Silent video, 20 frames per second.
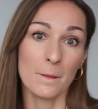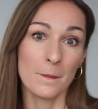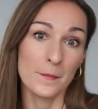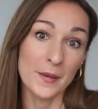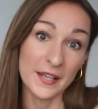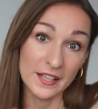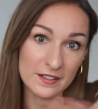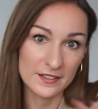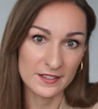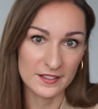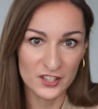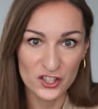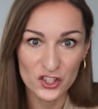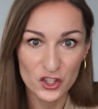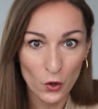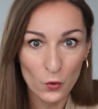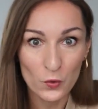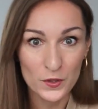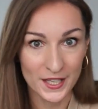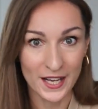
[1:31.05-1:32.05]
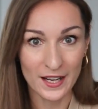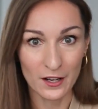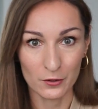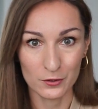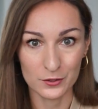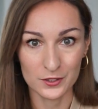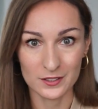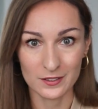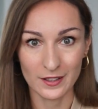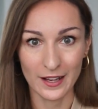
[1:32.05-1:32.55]
because it's sold
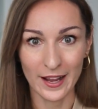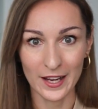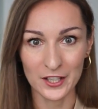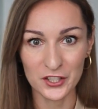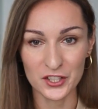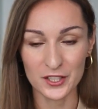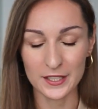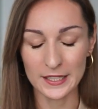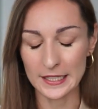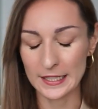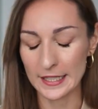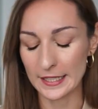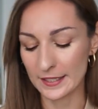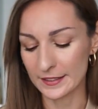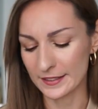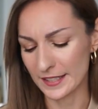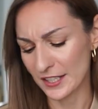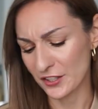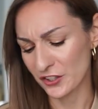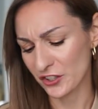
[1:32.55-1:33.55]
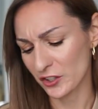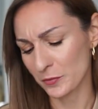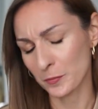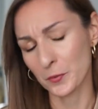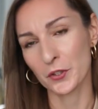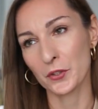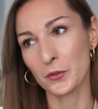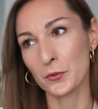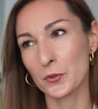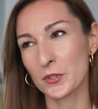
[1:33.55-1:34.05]
out, actually they just
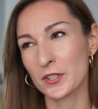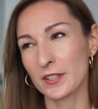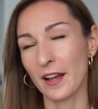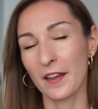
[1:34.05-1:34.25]
produced,